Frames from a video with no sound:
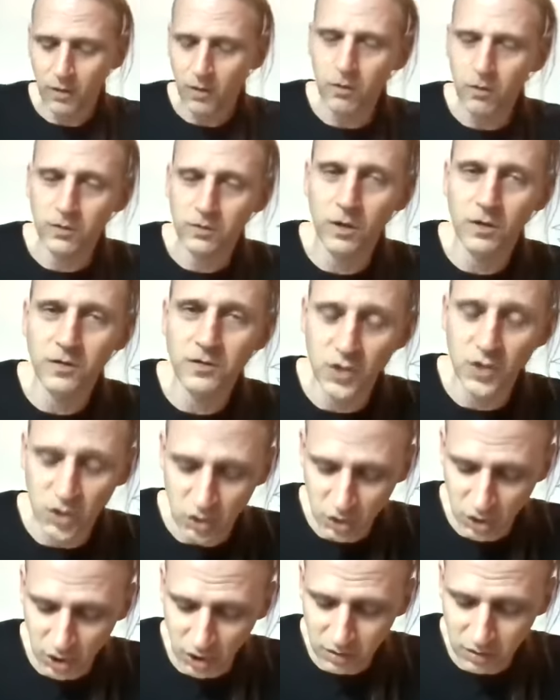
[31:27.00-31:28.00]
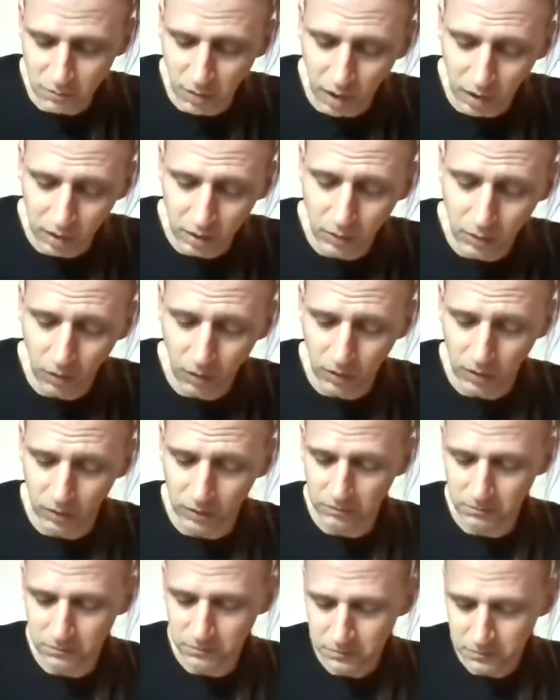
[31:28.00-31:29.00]
what is it, King
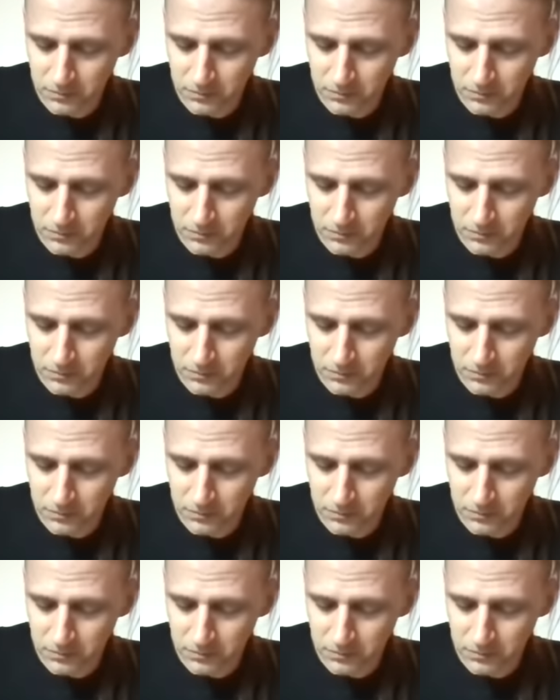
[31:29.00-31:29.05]
Pellinore?